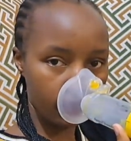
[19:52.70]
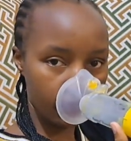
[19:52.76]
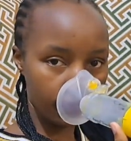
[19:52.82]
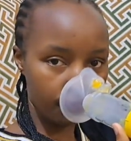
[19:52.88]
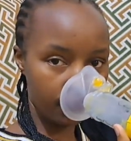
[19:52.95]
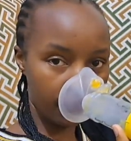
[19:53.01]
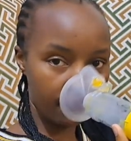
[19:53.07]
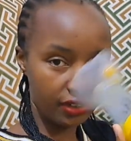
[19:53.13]

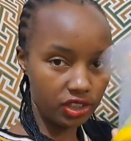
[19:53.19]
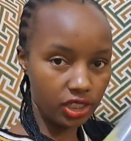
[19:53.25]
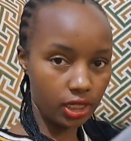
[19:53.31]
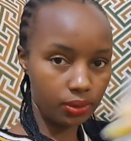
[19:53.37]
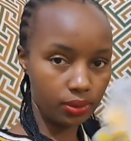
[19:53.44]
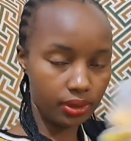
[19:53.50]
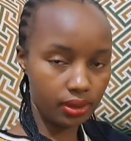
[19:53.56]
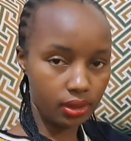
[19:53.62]
If you have a
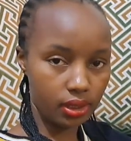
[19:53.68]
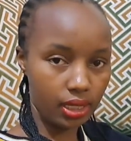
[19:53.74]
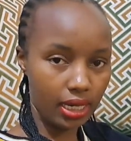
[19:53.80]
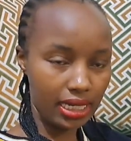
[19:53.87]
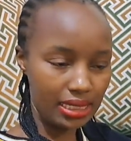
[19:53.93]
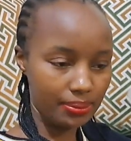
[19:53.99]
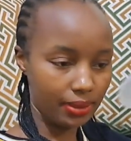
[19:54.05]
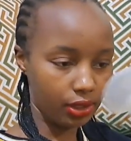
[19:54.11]
child with
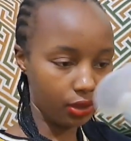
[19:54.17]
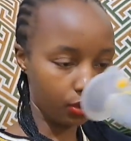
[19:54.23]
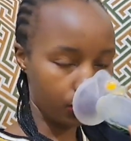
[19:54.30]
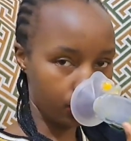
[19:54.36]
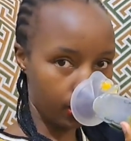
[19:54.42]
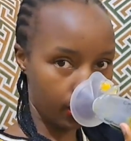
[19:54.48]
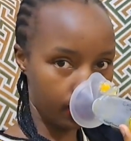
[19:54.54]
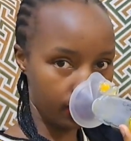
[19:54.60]
asthma, you
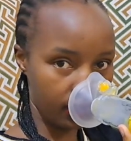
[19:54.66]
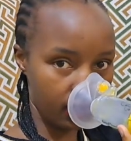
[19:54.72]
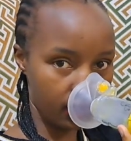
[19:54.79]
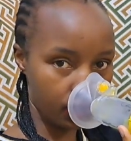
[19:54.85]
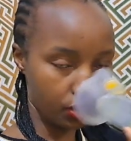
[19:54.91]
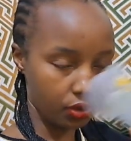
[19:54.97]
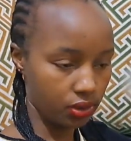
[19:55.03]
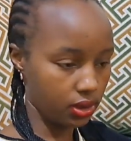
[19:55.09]
know how this
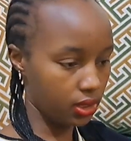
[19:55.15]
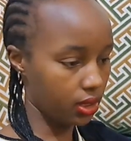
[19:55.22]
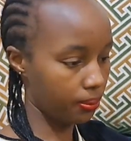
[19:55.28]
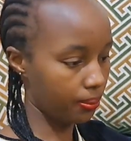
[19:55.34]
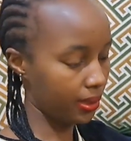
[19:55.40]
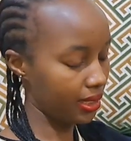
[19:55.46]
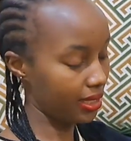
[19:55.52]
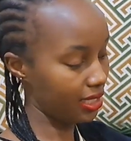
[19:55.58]
is used,
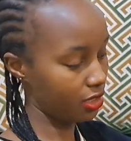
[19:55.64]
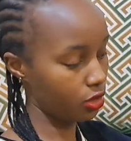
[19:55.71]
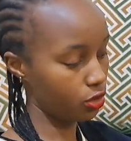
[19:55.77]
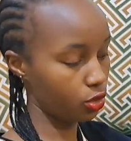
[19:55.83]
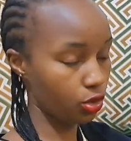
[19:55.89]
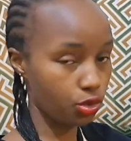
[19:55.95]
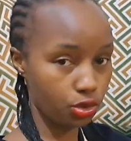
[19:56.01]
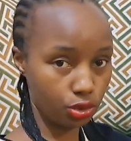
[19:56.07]
but this
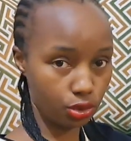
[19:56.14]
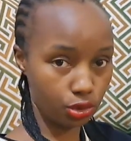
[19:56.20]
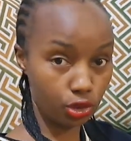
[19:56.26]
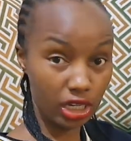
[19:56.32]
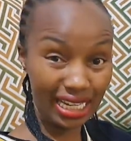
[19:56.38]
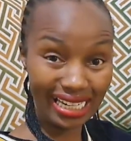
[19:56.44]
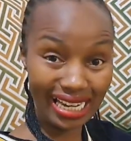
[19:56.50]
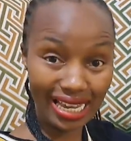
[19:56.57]
is also, you
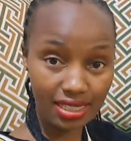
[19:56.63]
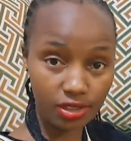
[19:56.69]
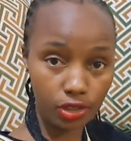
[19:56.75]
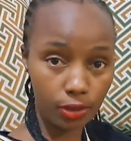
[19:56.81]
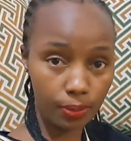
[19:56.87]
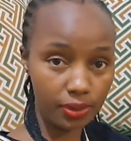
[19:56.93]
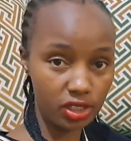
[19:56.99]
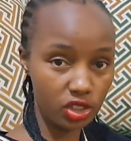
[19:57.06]
can ask
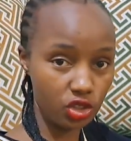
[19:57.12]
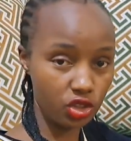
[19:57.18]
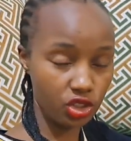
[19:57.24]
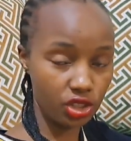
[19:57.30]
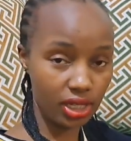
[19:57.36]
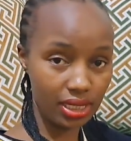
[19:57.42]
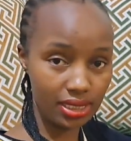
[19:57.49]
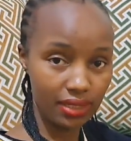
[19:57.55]
your
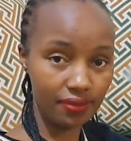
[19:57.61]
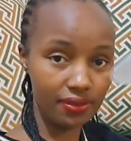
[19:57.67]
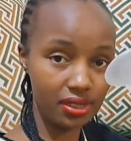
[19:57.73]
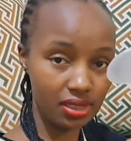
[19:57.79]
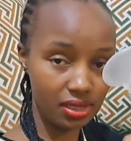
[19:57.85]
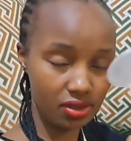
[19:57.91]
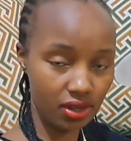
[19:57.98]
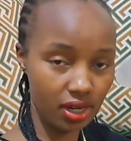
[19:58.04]
pediatrician if
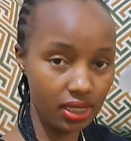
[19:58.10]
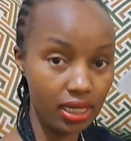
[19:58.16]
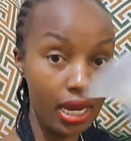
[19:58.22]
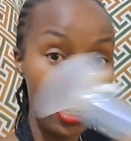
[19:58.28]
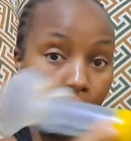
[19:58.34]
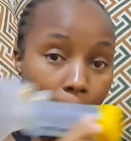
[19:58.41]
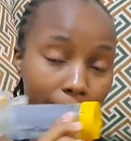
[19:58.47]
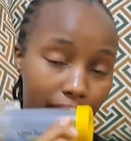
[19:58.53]
this is right,
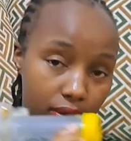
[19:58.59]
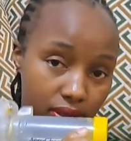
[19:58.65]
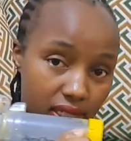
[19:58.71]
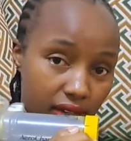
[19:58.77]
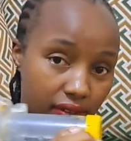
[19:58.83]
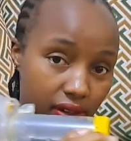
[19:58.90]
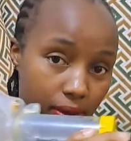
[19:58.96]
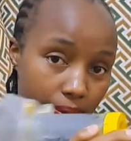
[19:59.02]
but I was
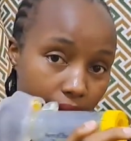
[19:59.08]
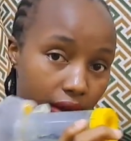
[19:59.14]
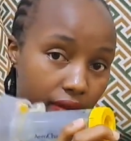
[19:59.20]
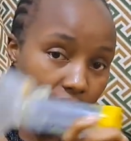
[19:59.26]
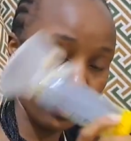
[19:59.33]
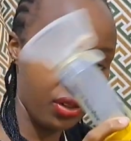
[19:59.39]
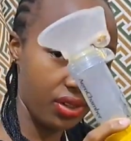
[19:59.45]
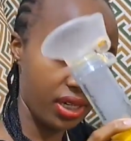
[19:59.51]
given by a
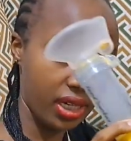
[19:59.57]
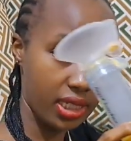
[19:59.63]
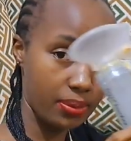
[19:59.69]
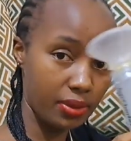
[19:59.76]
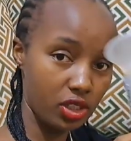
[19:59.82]
very nice